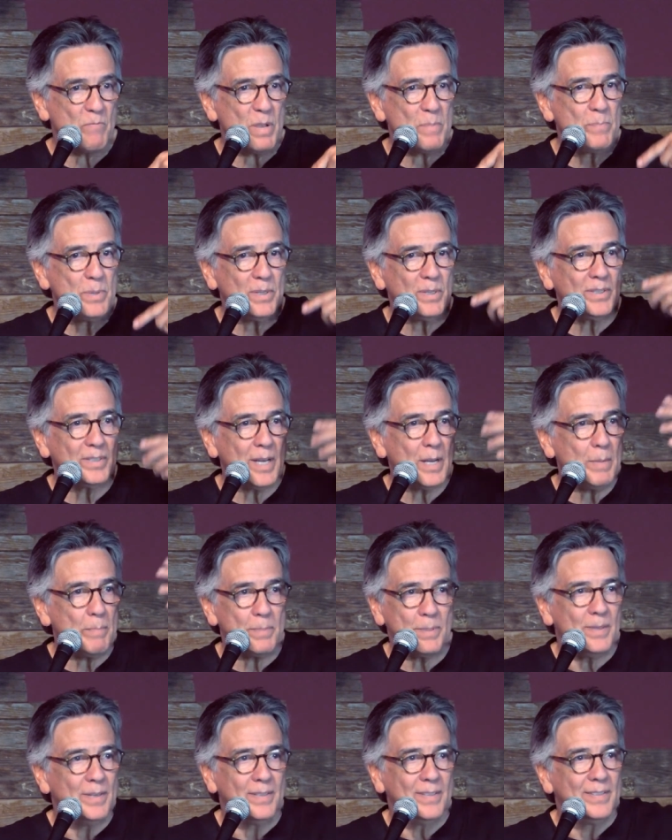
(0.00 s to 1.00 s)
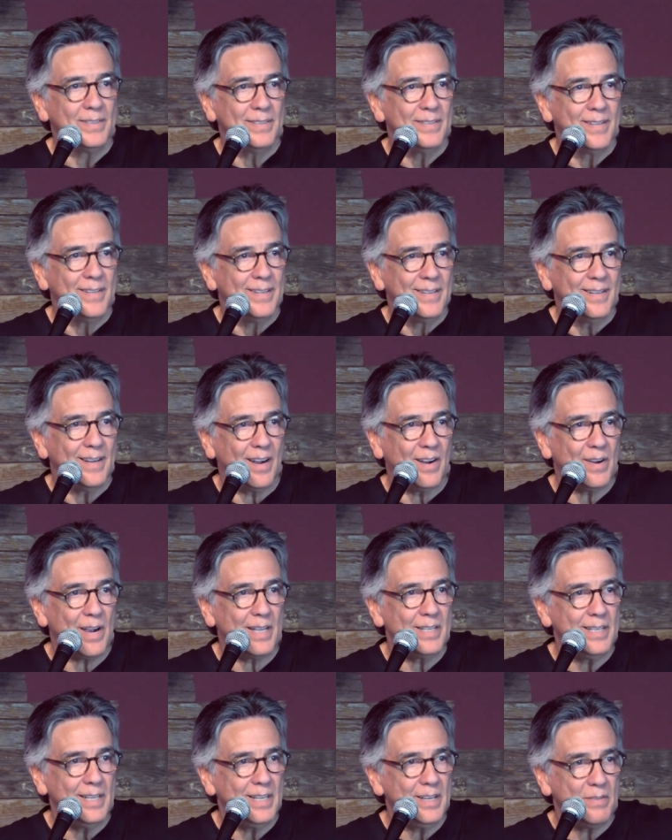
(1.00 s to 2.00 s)
And we build up our
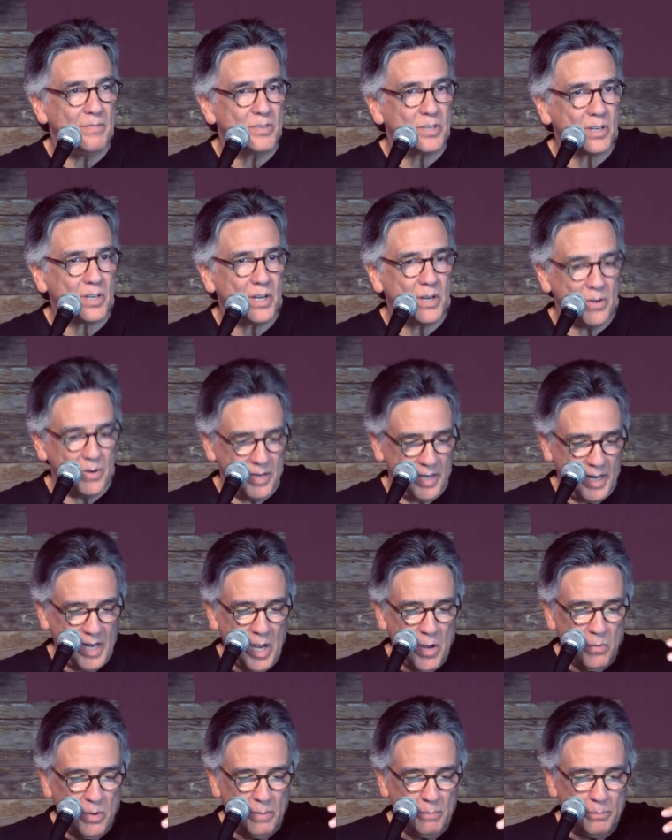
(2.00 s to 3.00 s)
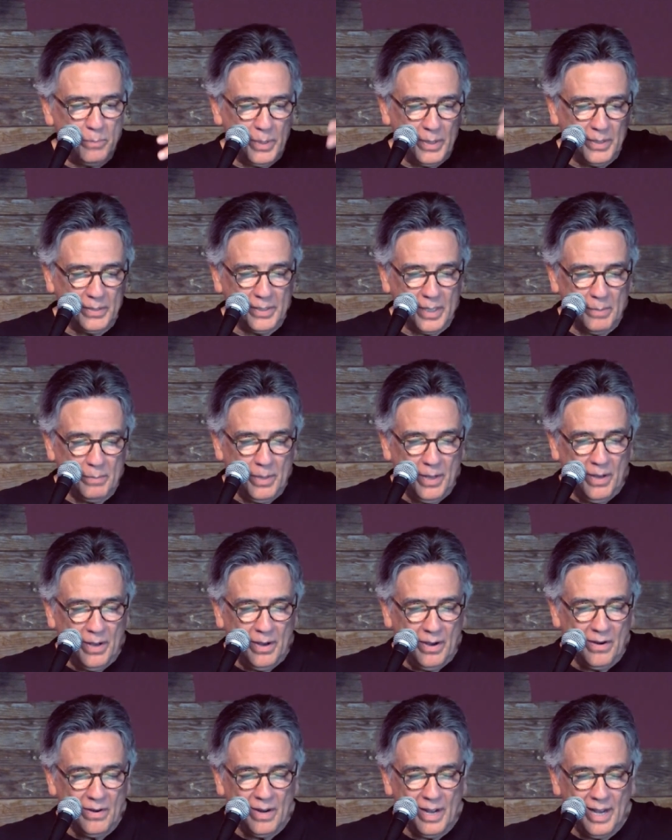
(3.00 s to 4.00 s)
idea of security. We build up
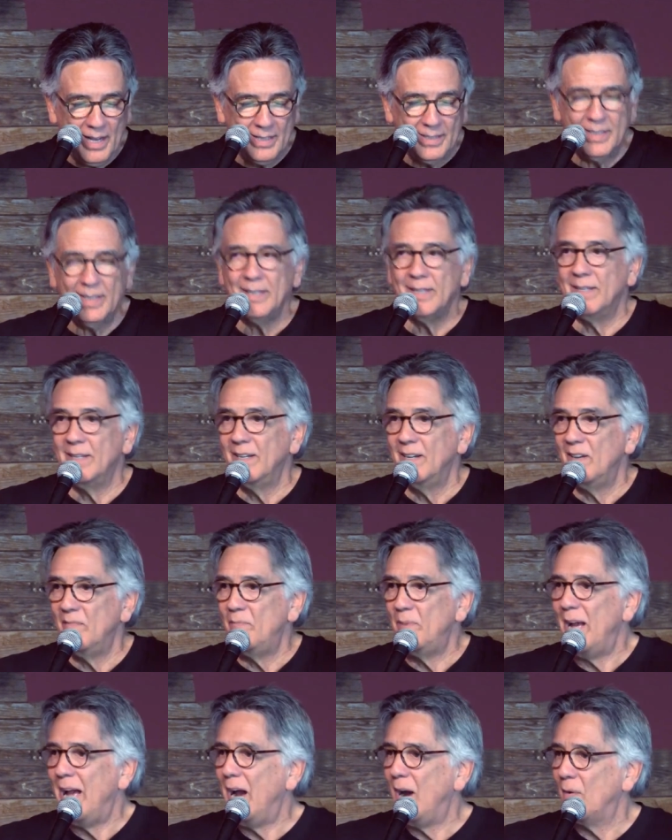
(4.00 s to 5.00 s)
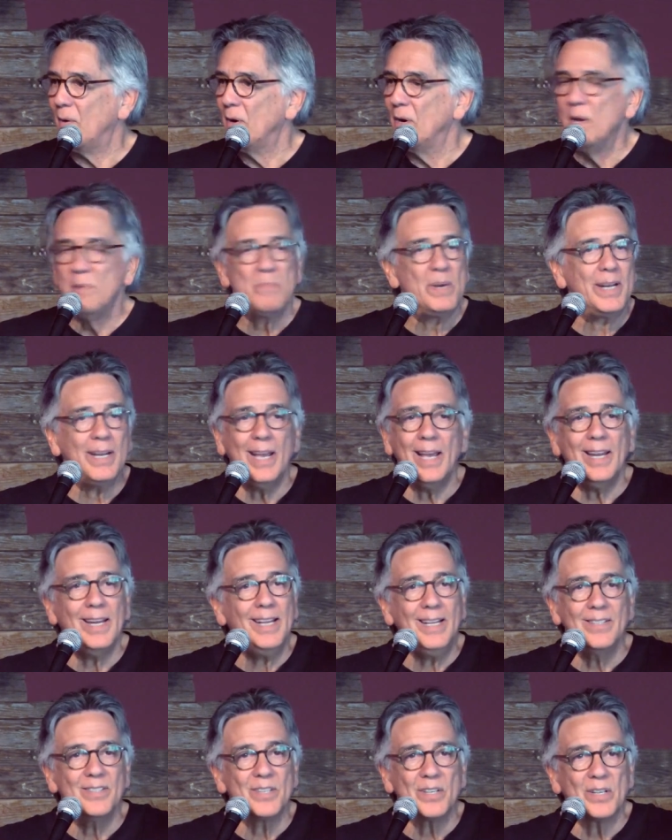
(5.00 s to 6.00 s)
our idea of power. But
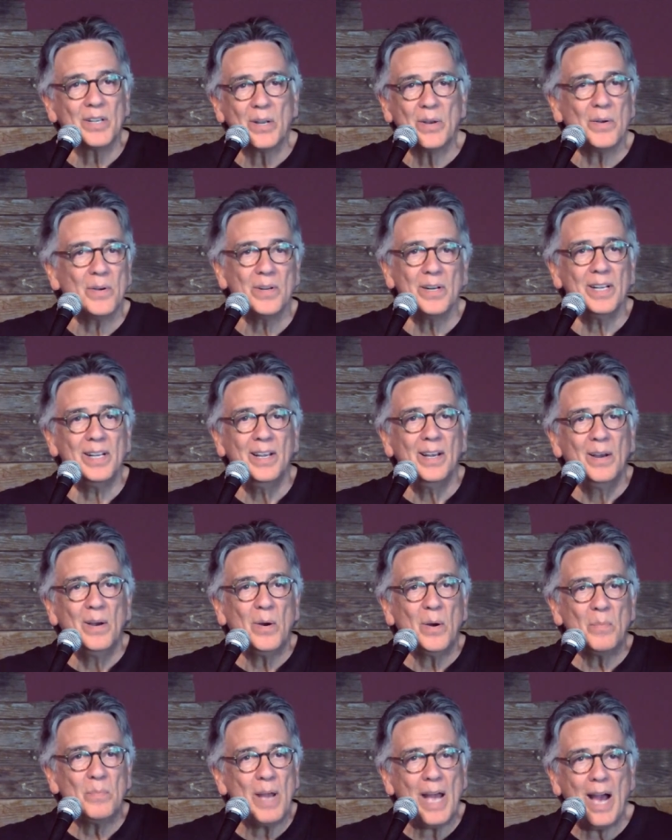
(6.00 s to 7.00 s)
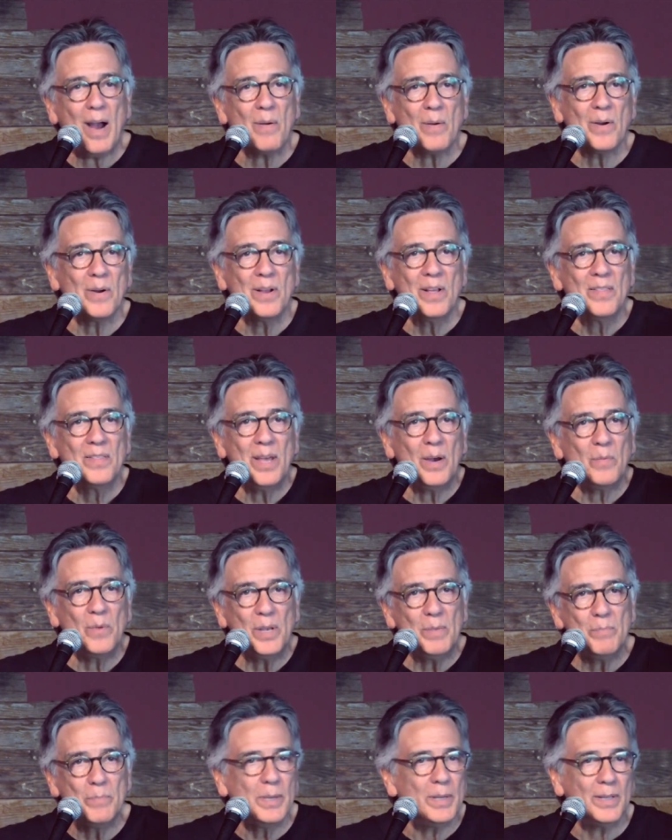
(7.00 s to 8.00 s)
any security or power that
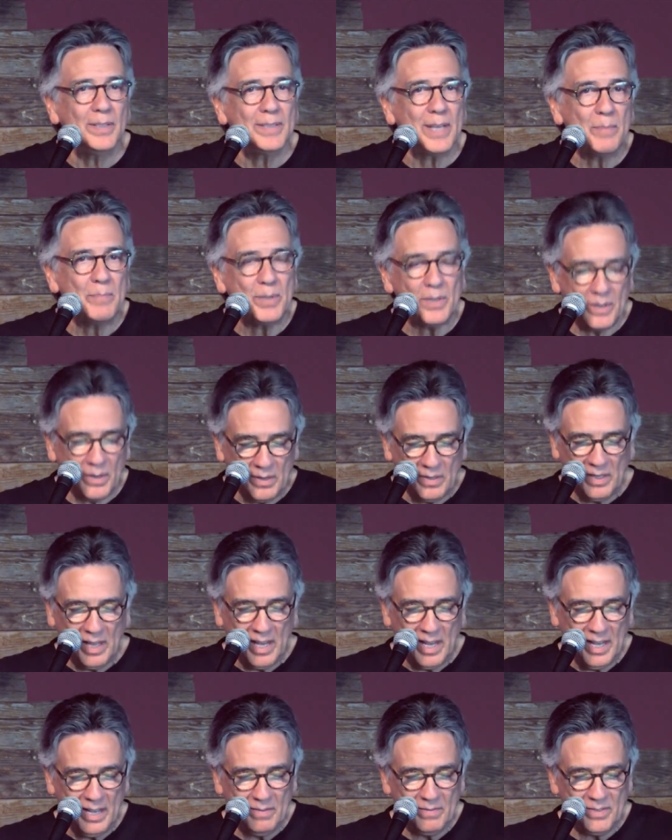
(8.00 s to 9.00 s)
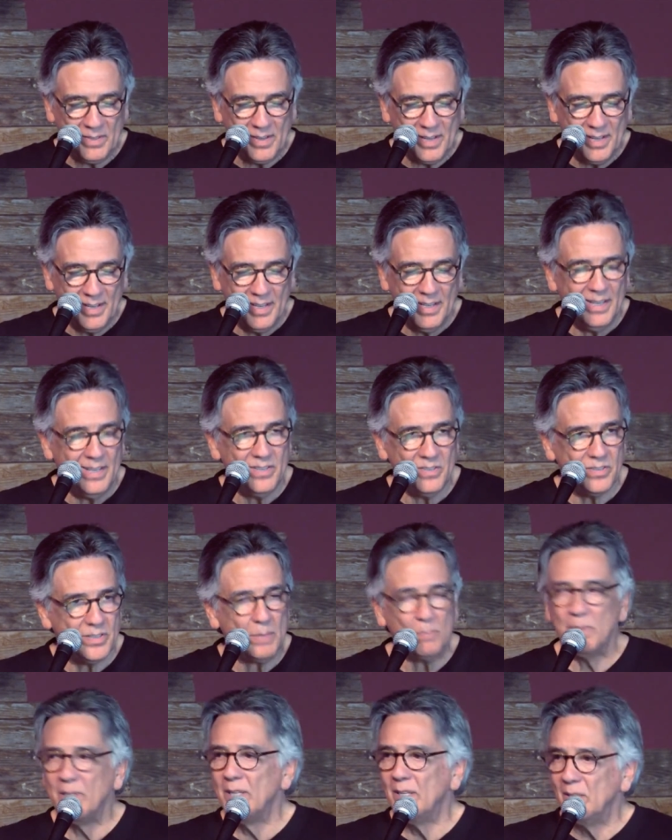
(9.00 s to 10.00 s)
we build up in our lives is
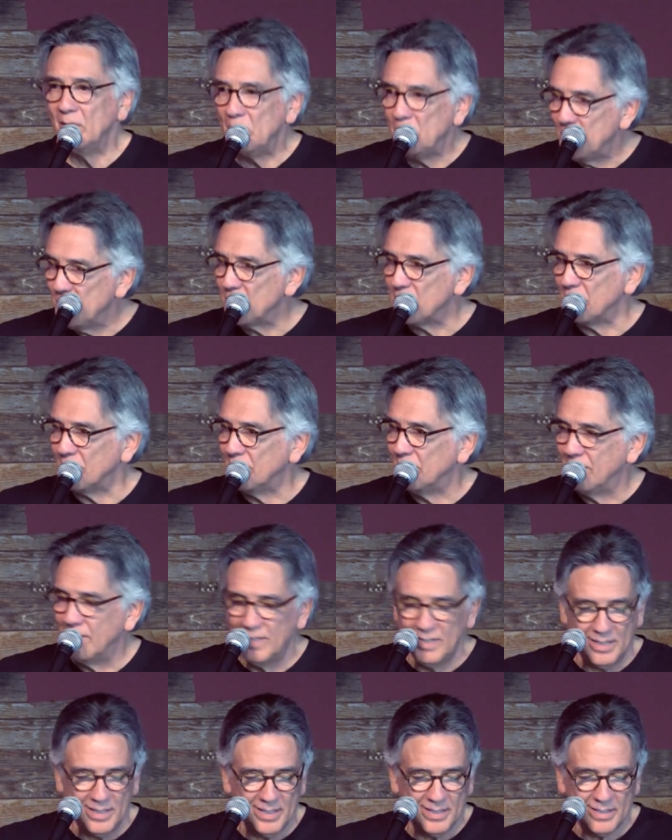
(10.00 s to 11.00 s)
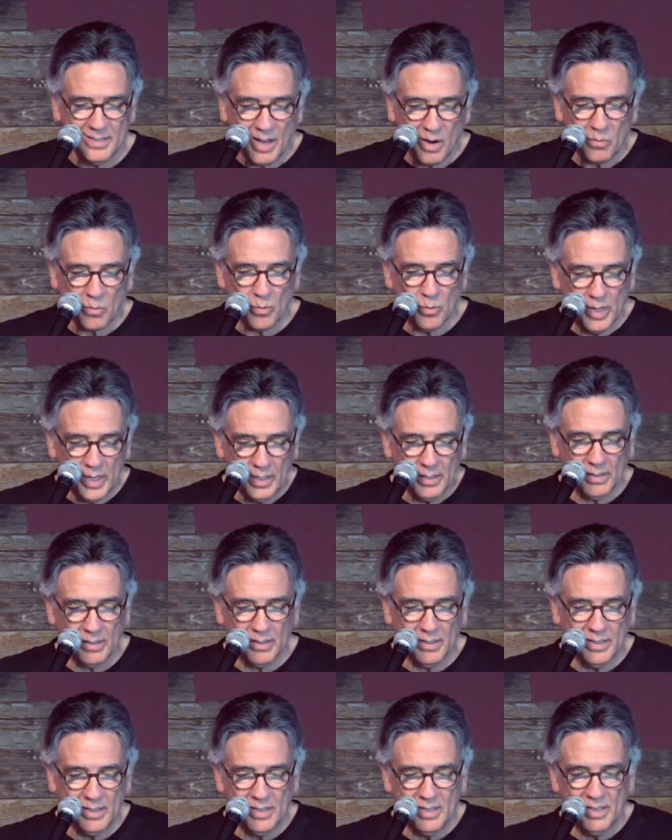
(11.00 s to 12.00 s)
simply illusion. It's not
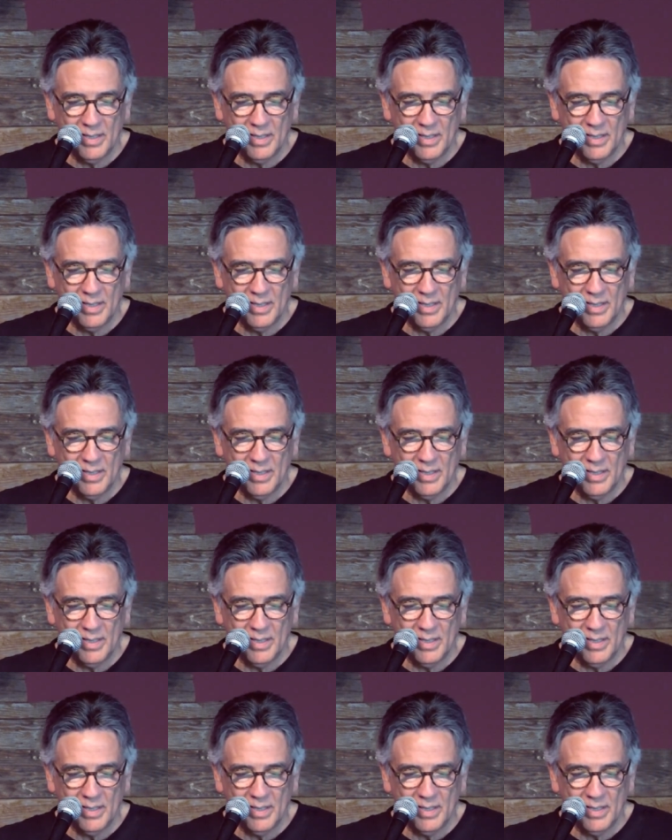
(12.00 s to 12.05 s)
real.